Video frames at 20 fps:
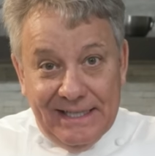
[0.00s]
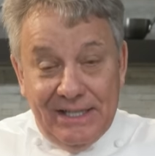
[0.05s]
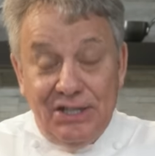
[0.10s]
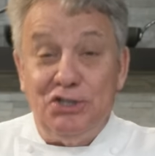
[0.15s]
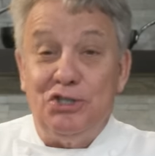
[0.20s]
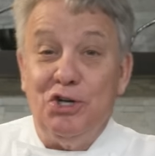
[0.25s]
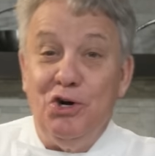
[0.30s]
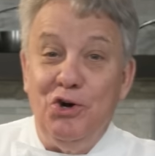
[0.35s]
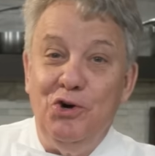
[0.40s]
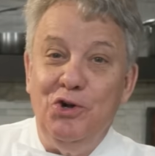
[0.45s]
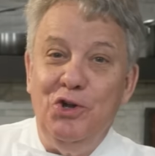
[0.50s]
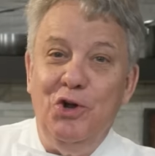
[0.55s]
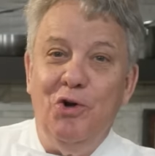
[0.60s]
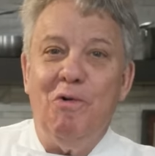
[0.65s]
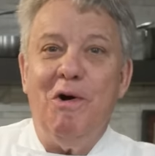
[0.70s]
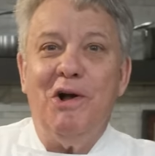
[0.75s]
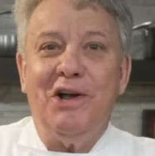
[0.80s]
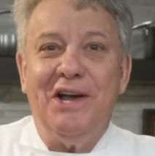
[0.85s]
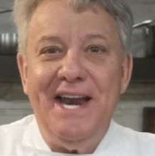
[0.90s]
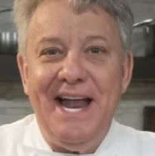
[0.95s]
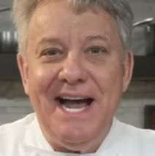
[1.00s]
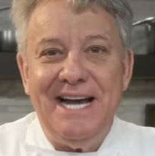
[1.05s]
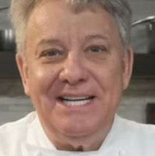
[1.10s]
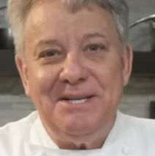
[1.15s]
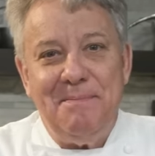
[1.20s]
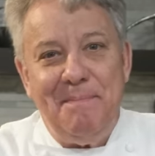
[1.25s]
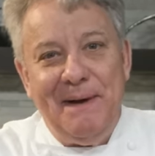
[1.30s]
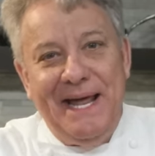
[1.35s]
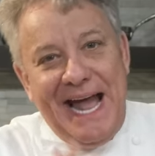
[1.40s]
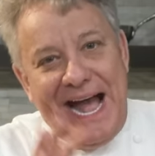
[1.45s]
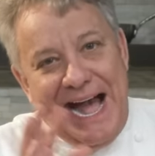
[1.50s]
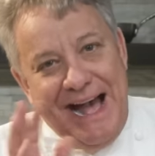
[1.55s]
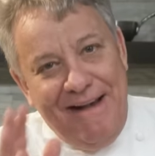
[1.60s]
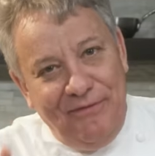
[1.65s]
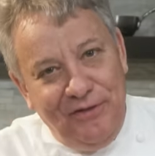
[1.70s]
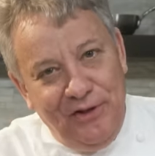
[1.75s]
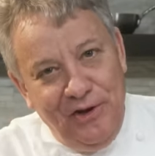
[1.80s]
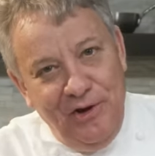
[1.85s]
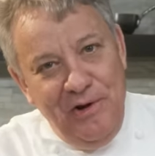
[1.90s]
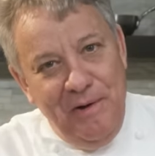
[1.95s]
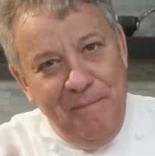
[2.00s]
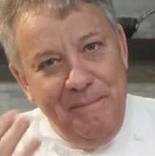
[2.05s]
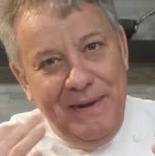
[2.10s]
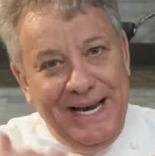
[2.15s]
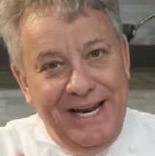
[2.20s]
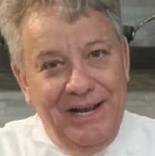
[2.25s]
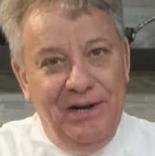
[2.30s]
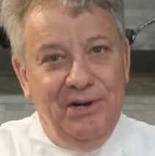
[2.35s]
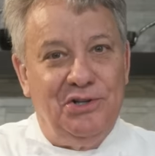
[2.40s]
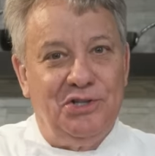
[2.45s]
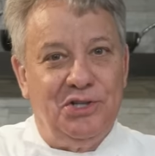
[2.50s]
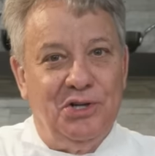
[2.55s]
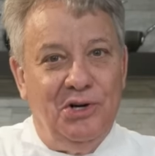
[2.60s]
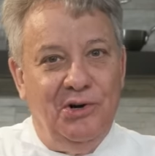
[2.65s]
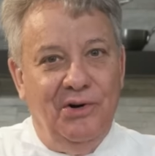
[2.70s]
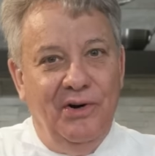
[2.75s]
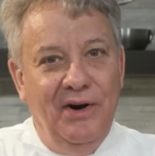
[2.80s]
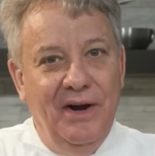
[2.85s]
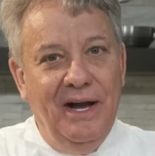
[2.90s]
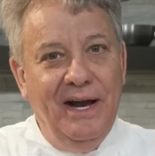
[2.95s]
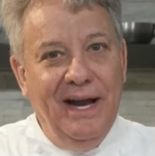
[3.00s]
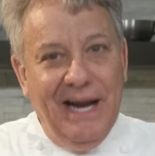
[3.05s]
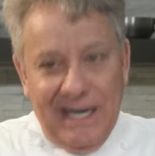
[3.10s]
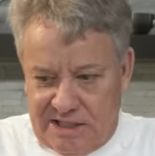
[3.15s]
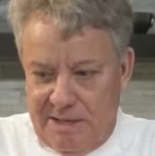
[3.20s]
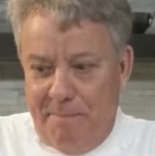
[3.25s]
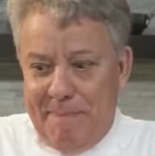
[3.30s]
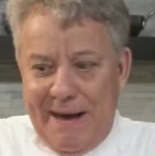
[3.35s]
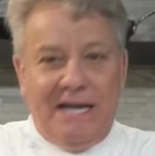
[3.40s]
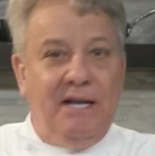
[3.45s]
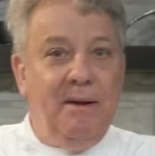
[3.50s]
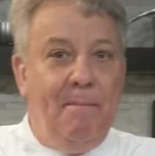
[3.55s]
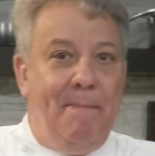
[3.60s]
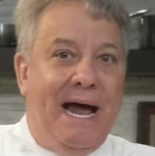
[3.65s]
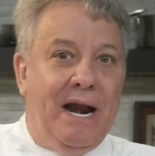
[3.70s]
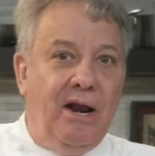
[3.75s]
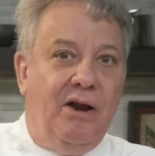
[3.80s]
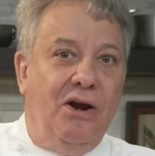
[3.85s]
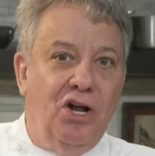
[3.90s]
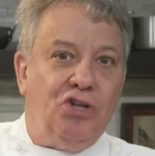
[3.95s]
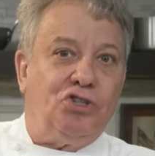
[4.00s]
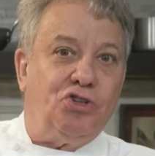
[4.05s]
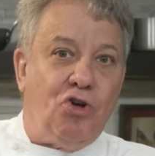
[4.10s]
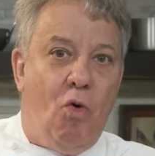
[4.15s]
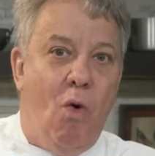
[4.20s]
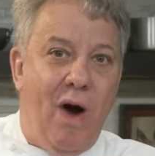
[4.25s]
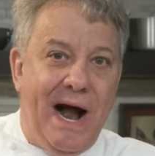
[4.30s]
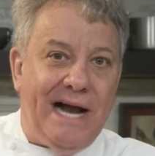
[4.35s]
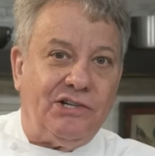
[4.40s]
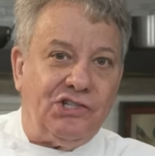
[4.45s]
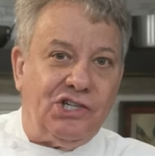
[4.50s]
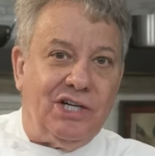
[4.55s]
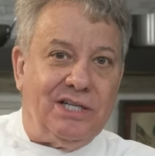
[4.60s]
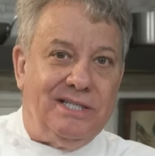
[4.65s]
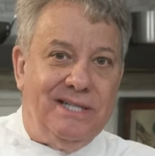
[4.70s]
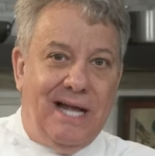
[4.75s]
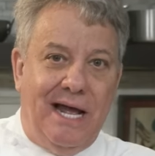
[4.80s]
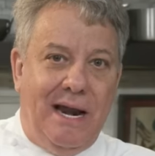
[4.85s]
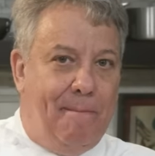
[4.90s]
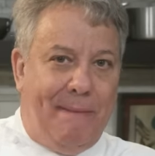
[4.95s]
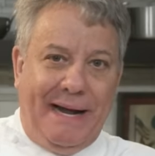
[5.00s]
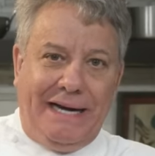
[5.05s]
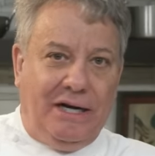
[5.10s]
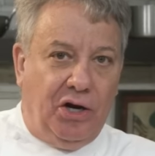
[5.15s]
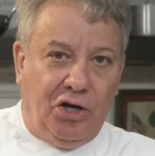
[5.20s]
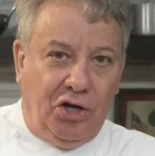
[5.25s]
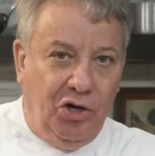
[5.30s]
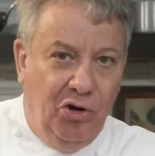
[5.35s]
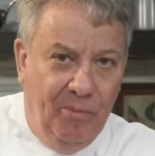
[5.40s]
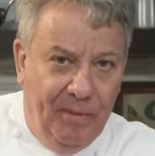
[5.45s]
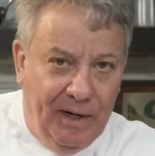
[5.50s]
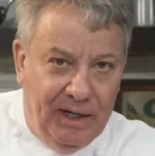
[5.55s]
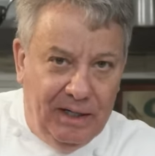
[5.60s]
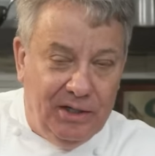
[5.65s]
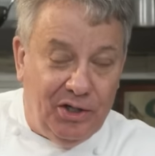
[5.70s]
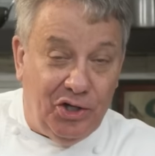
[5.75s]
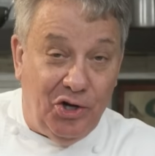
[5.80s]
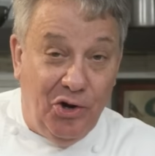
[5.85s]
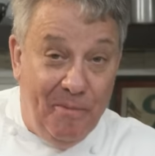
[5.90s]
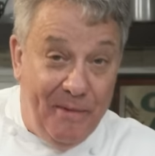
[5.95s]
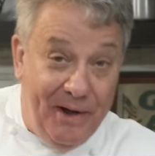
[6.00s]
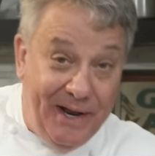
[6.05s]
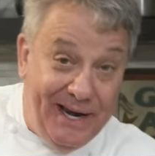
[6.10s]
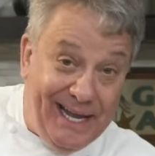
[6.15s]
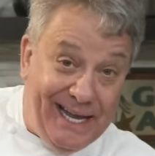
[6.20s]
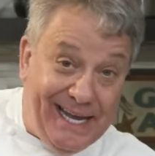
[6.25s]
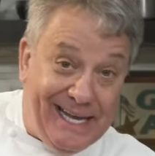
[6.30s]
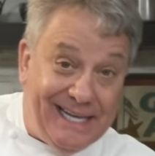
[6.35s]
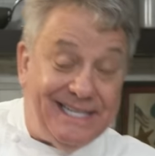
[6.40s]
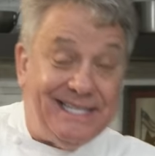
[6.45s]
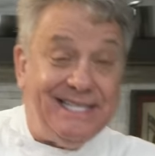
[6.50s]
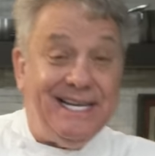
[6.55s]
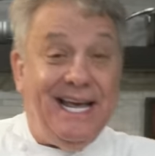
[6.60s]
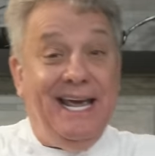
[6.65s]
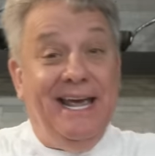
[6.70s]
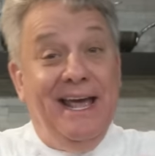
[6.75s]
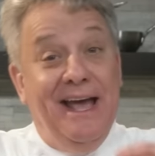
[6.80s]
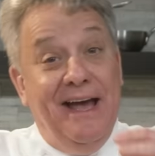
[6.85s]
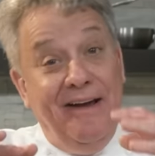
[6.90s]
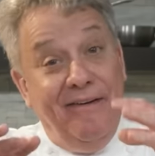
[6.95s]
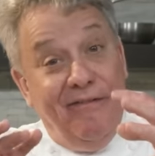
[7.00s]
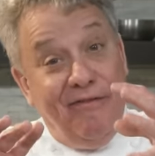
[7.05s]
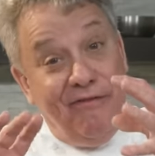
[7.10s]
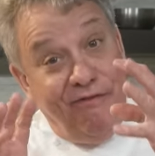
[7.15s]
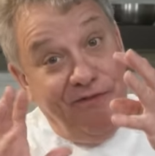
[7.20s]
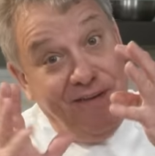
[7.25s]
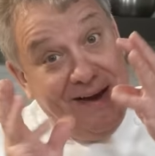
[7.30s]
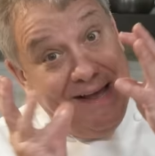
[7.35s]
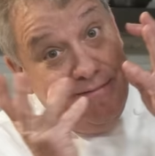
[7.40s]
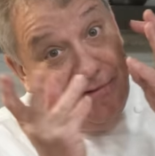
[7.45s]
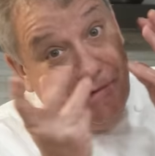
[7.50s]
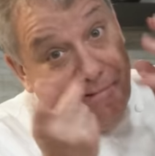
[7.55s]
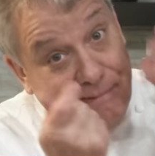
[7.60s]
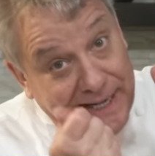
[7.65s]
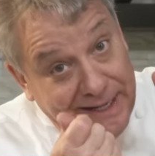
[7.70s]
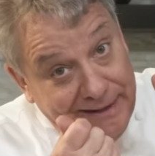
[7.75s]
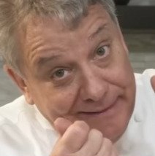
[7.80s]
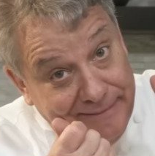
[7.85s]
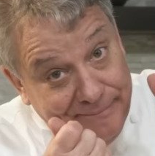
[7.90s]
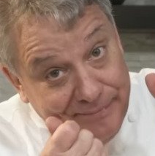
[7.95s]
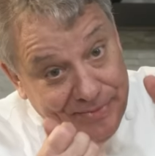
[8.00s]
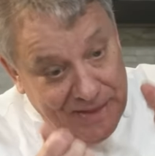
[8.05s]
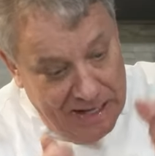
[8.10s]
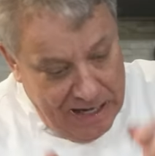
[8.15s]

So you recognize about after a minute or so. It's about the butternut squash. It's not about the cumin. Cumin is a flavoring.